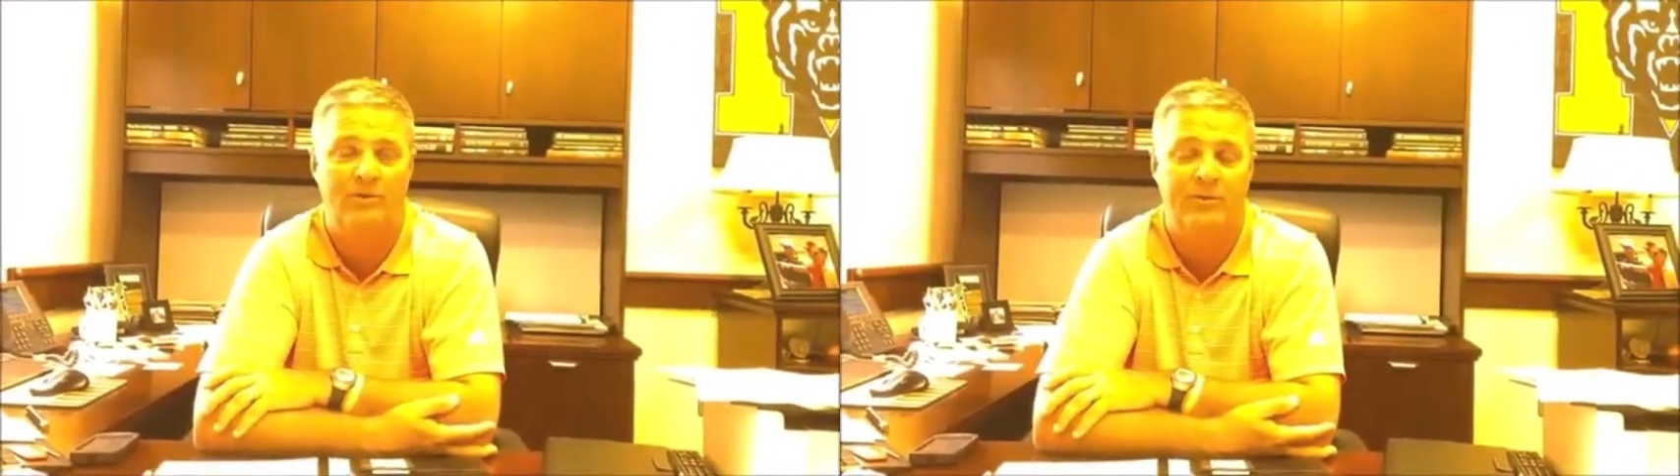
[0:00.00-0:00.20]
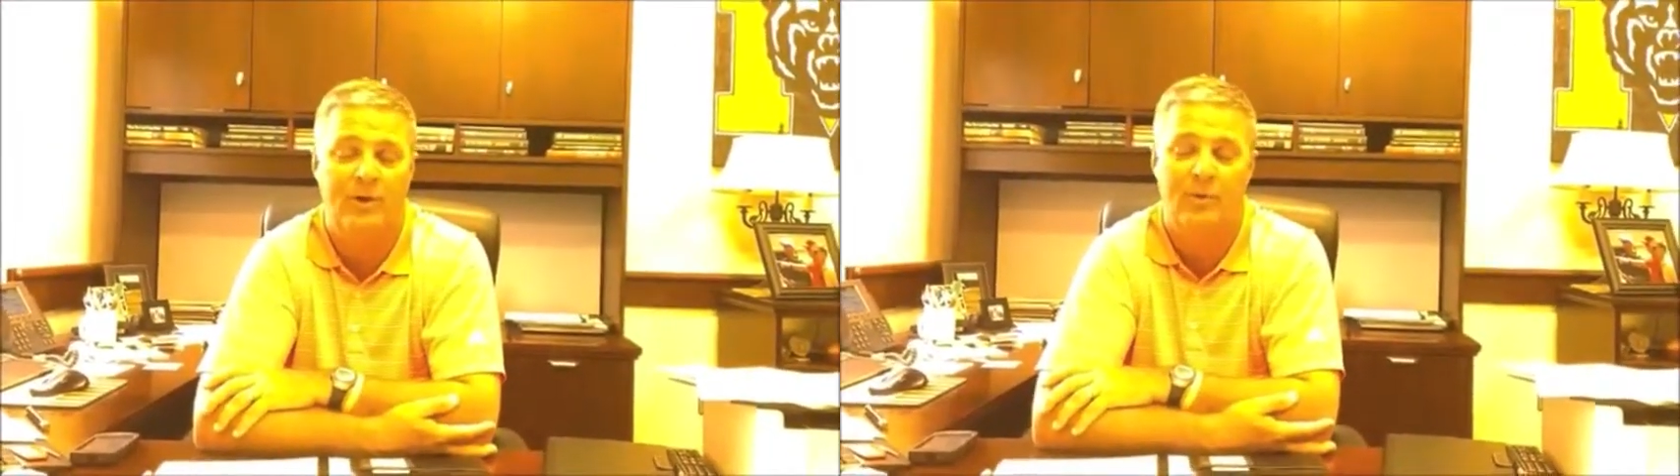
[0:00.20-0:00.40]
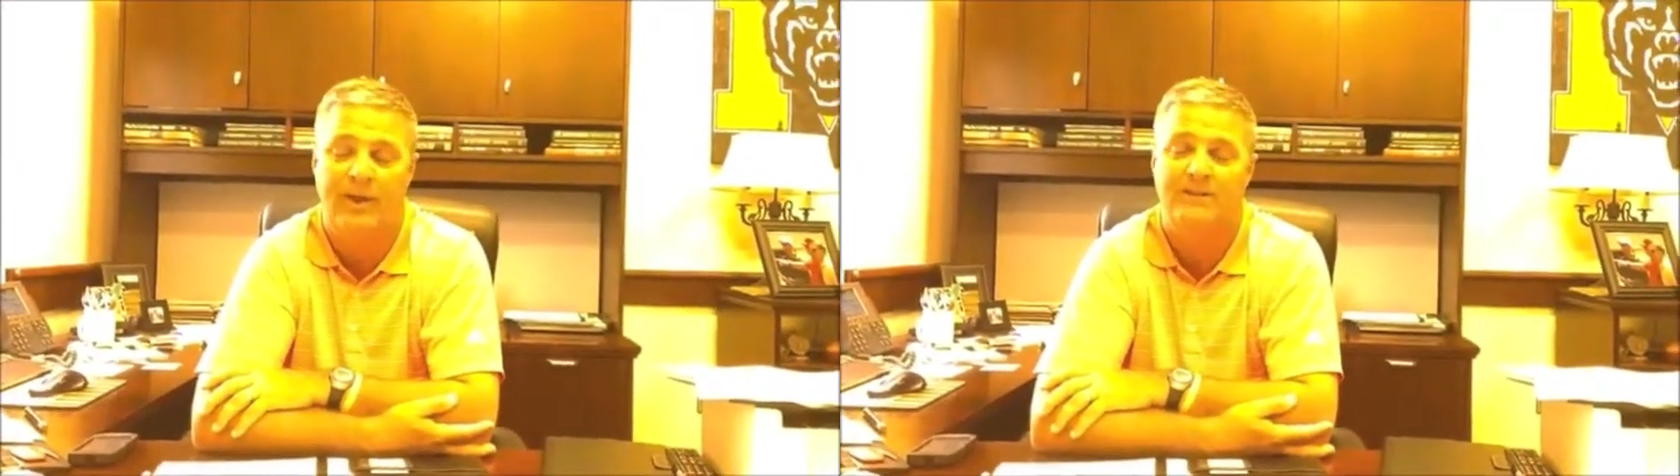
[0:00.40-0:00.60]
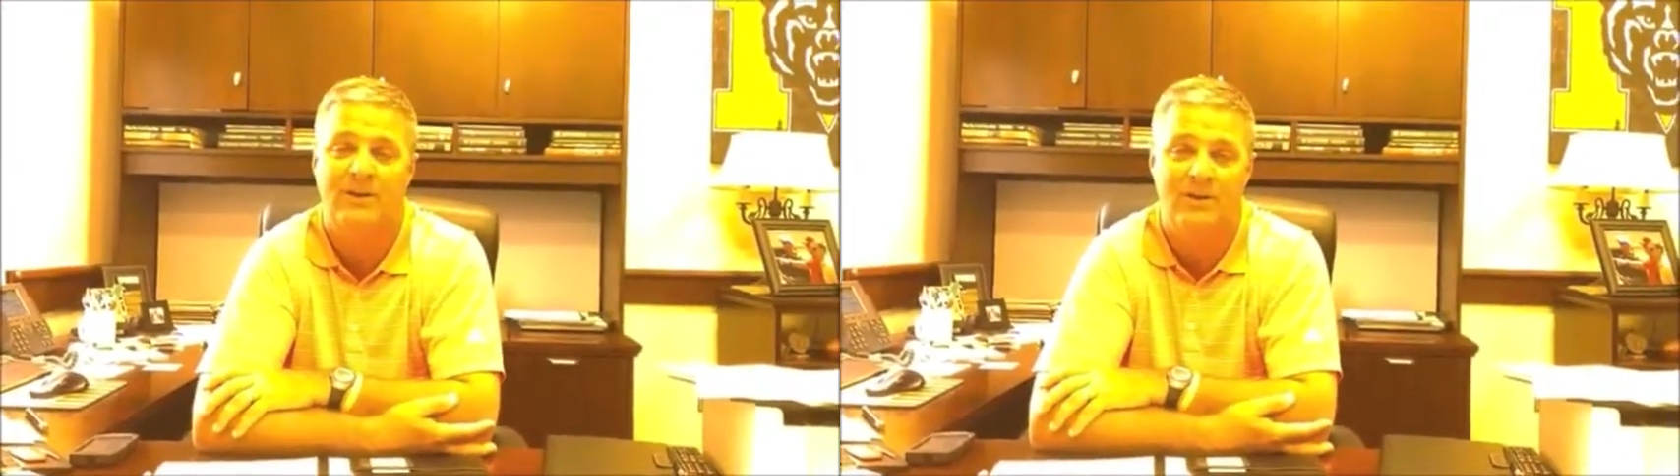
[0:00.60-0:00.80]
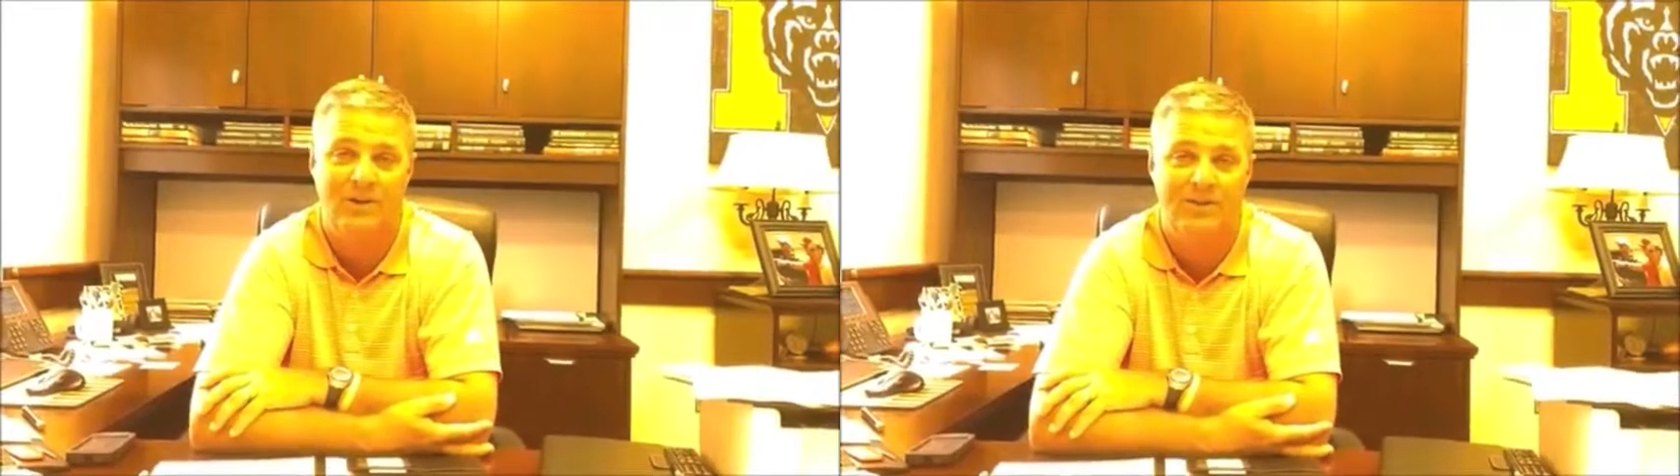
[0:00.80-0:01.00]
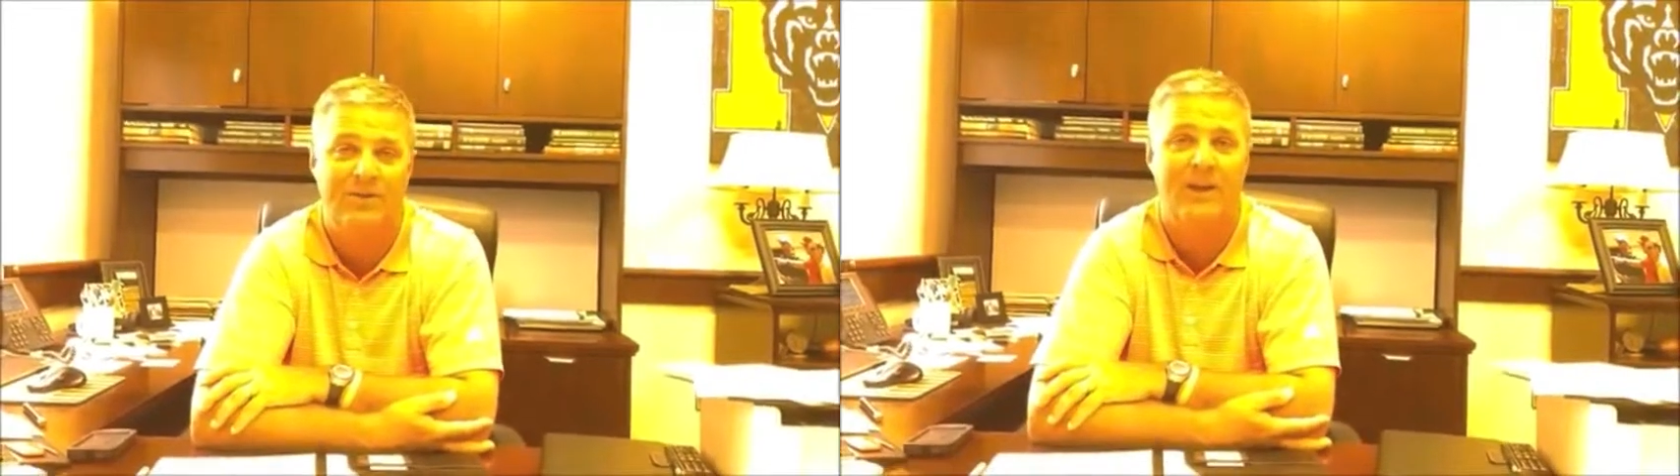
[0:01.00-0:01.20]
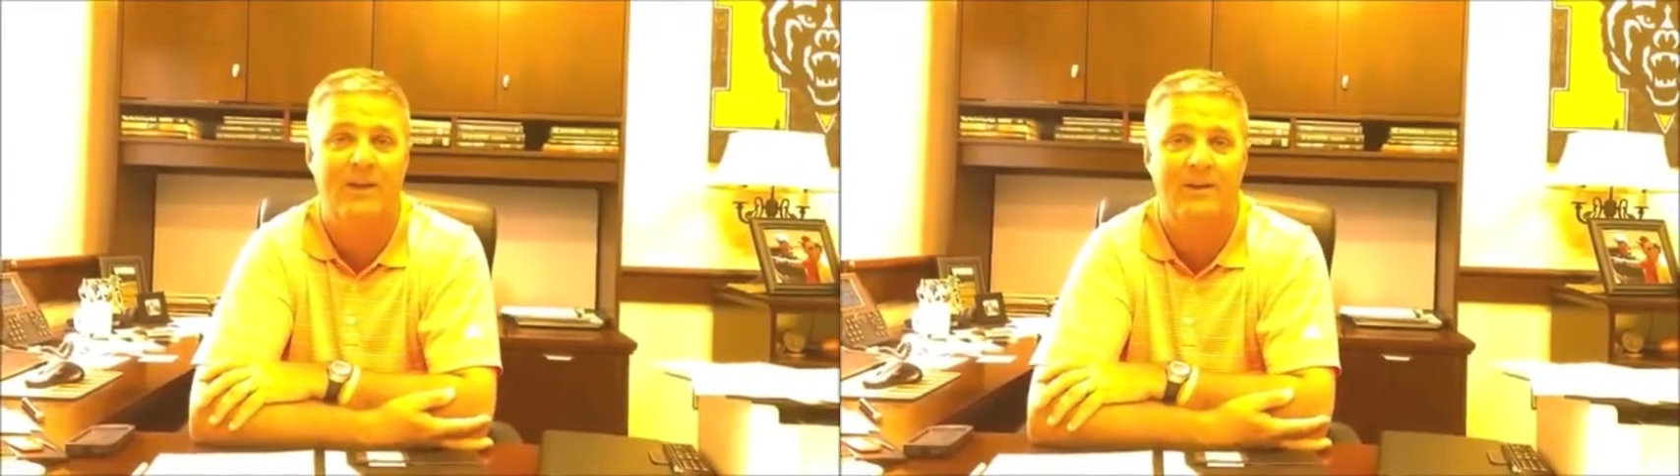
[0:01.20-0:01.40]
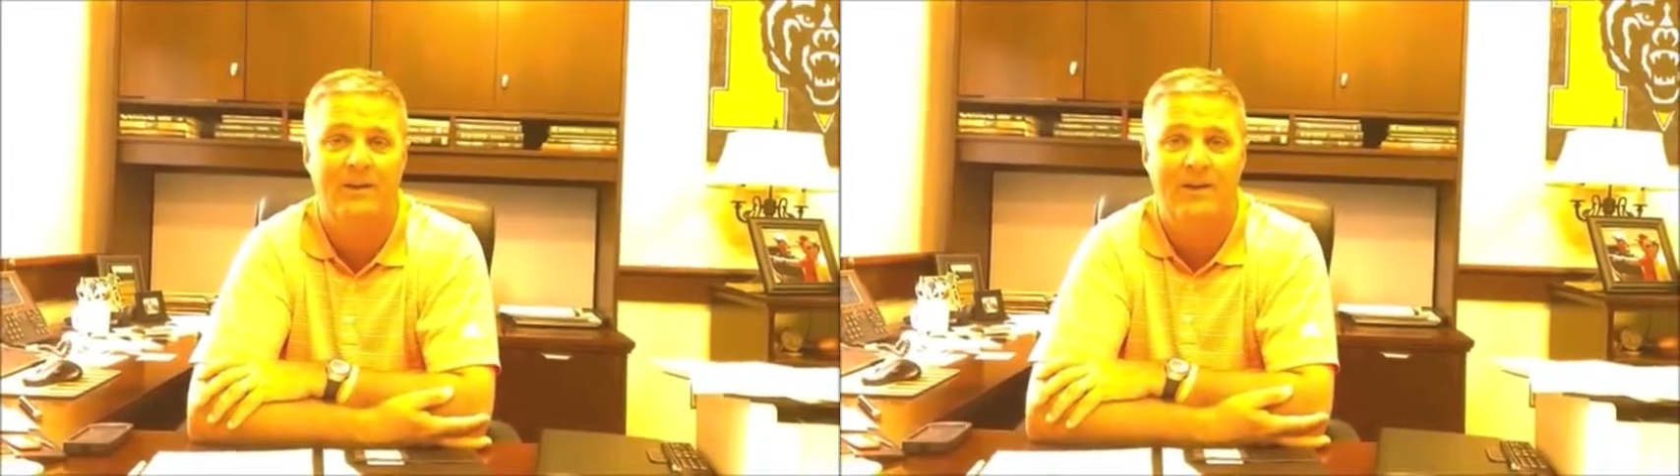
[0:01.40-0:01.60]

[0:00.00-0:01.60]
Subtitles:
So that's a good thing.